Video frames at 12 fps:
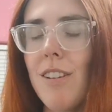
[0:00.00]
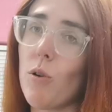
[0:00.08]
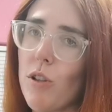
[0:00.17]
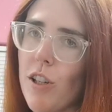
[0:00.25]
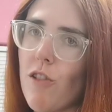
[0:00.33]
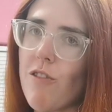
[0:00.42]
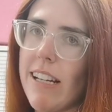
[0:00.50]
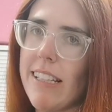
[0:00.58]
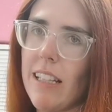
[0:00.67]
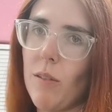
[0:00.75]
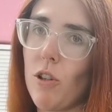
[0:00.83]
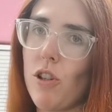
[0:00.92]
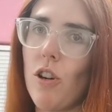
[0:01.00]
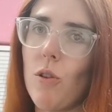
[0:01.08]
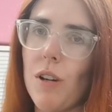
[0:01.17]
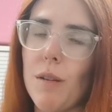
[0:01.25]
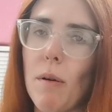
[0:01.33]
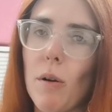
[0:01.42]
I also recently watched
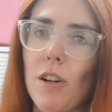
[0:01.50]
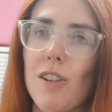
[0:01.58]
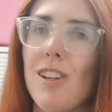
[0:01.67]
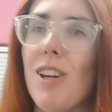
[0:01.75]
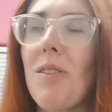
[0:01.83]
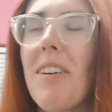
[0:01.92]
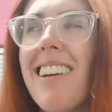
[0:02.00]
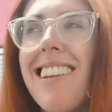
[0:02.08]
Hocus Pocus 2,